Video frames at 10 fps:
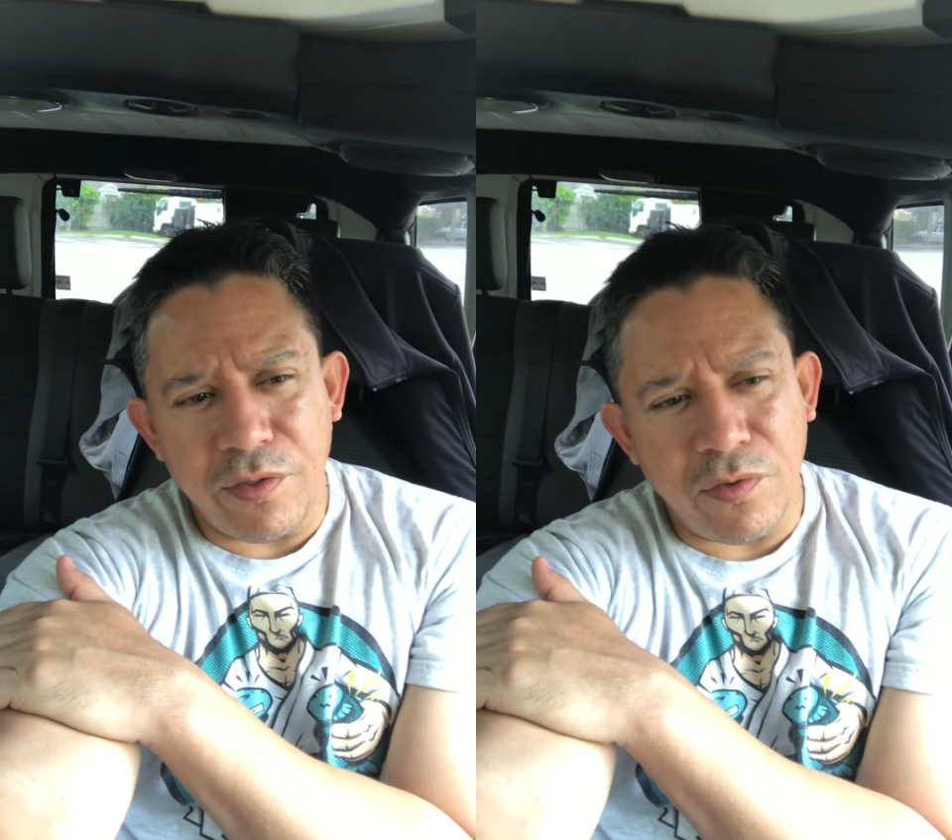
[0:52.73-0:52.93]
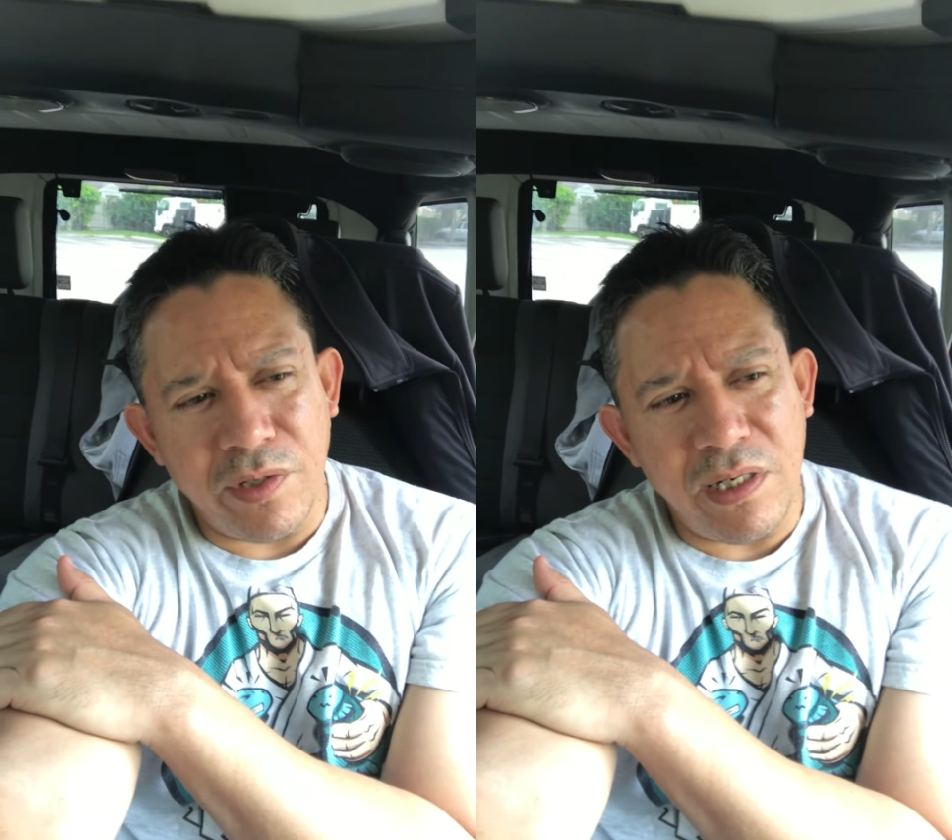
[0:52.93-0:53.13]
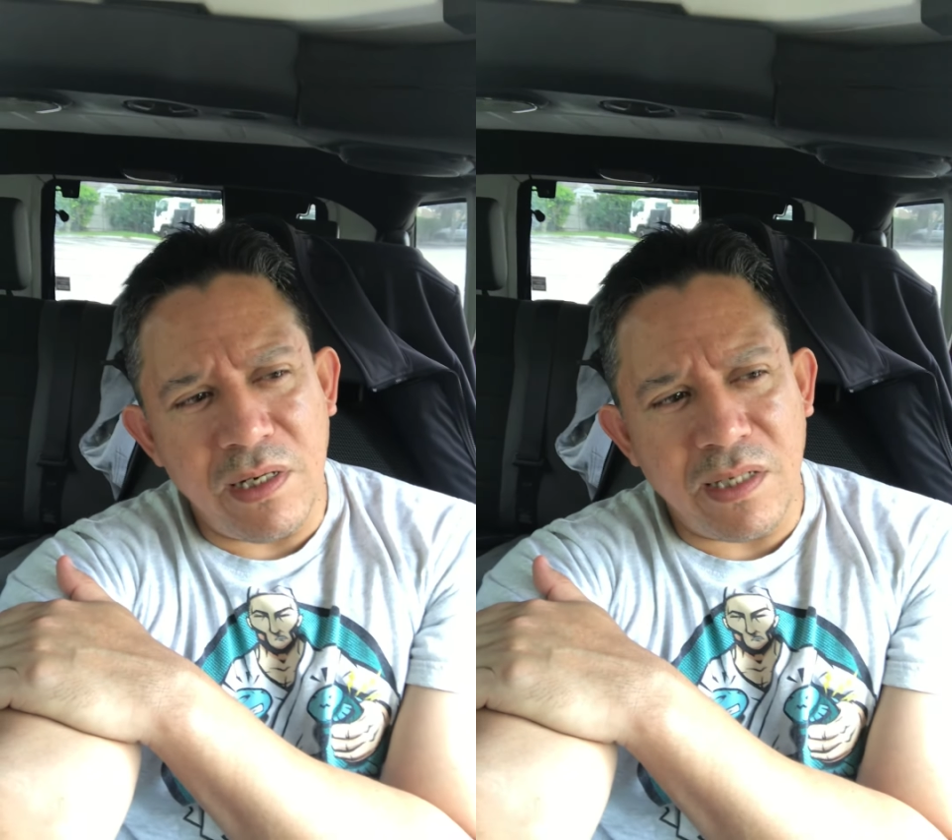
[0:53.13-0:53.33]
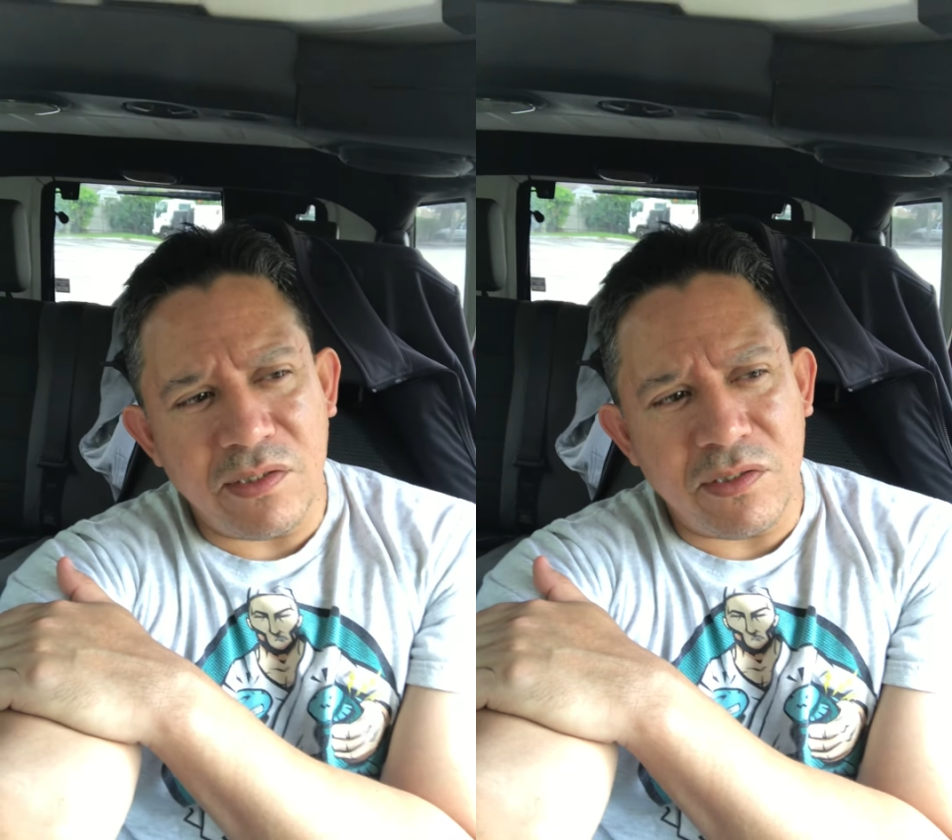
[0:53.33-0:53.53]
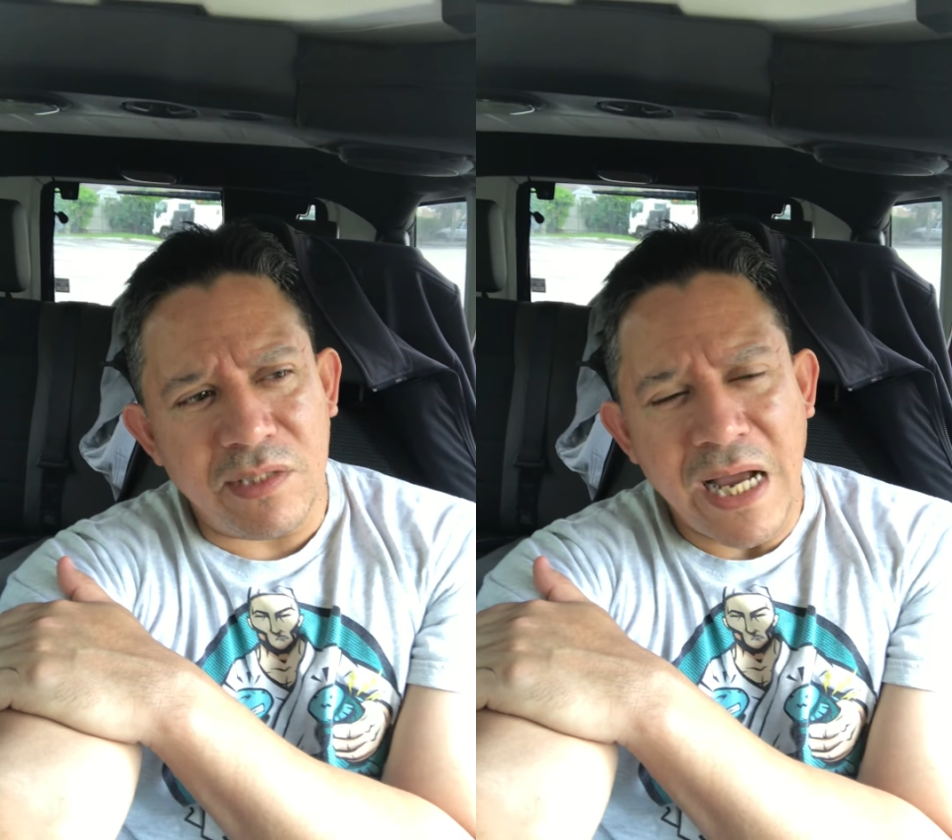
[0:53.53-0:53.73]
know he
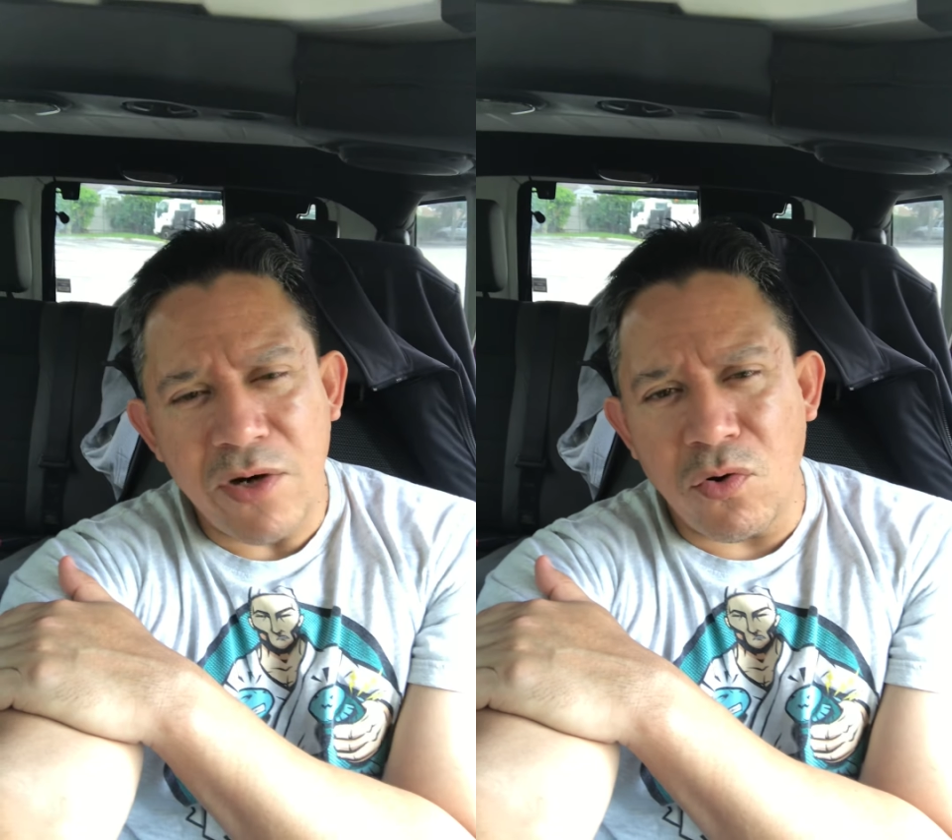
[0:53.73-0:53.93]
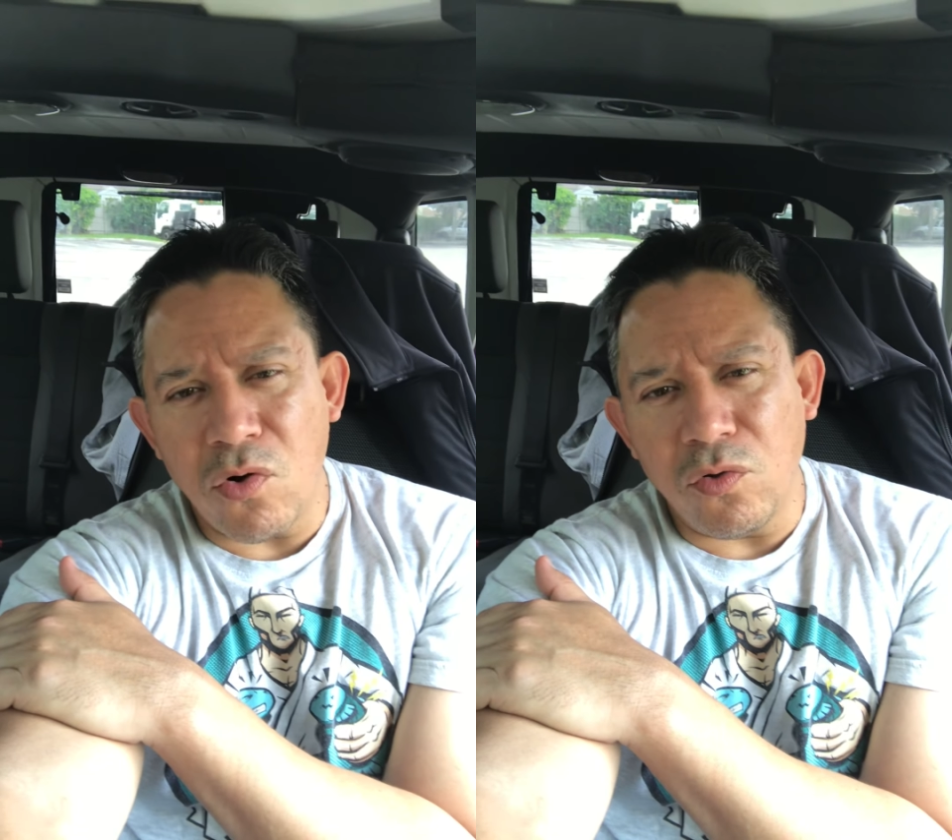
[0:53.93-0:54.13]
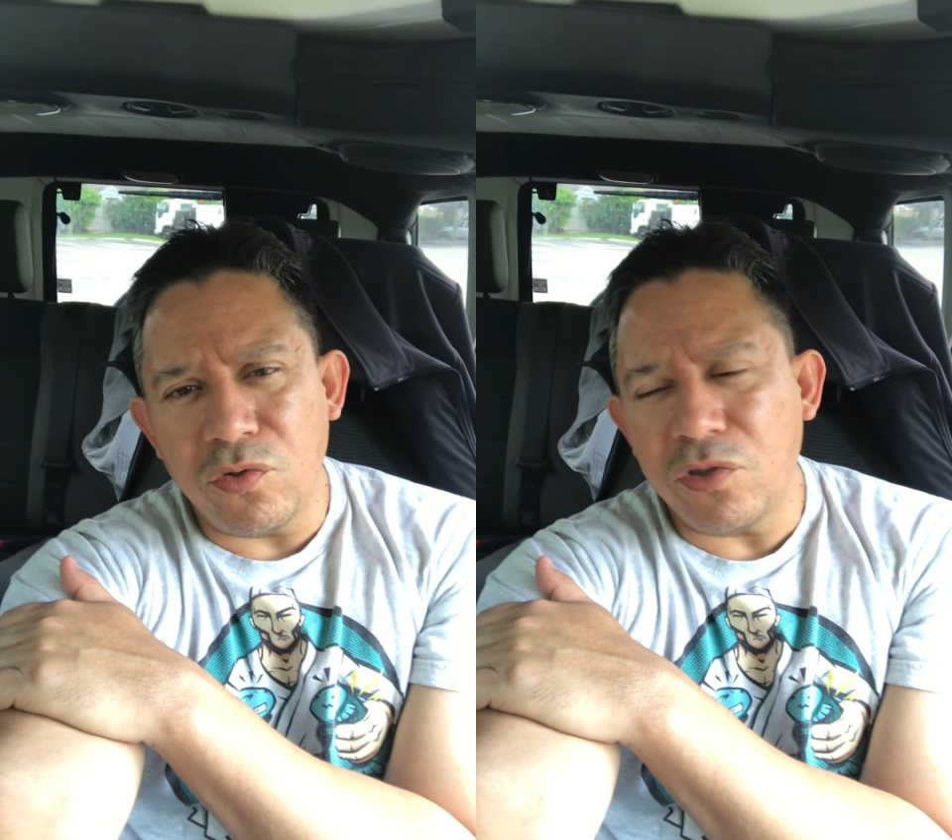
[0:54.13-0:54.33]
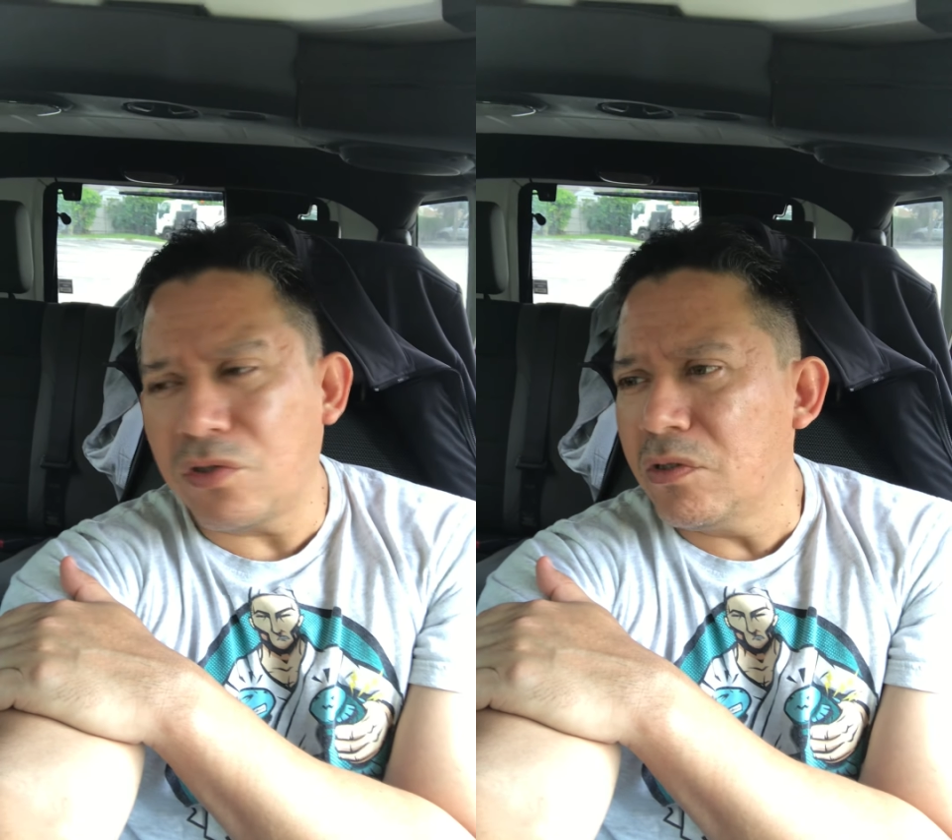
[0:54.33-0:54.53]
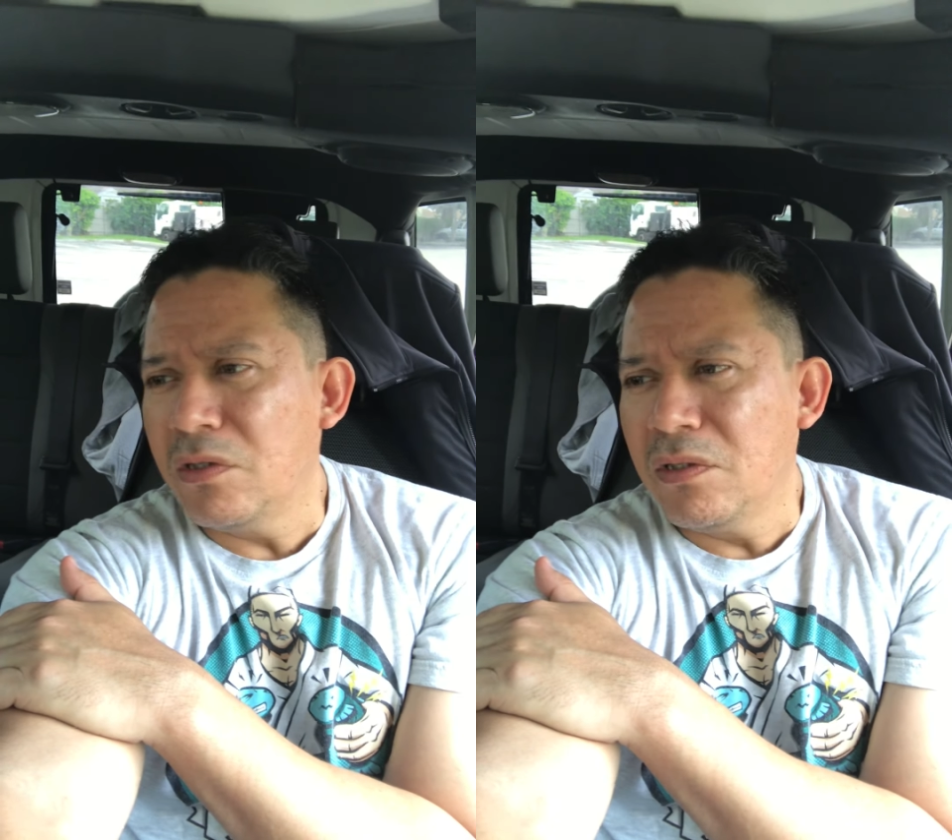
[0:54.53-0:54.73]
lets title holders